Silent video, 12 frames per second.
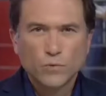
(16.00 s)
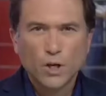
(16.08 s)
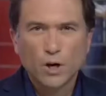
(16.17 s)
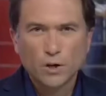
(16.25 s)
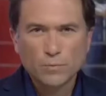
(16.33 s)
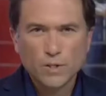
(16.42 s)
The
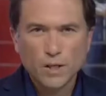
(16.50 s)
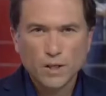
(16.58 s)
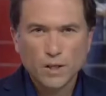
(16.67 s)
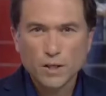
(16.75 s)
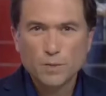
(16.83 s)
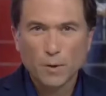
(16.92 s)

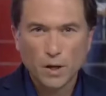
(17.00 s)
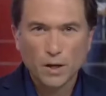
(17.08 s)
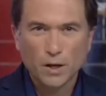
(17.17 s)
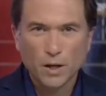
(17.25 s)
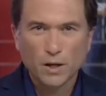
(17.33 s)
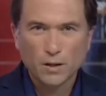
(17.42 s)
RMT is
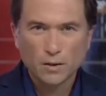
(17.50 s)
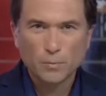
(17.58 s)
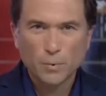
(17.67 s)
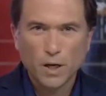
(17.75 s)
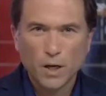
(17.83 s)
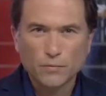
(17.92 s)
bargaining on
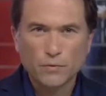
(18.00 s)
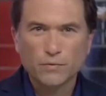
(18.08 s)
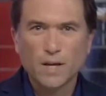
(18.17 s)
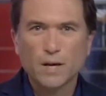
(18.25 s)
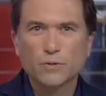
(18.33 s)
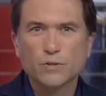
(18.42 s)
behalf of
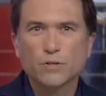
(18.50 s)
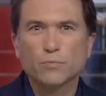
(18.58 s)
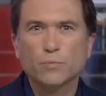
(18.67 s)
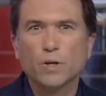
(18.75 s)
thousands of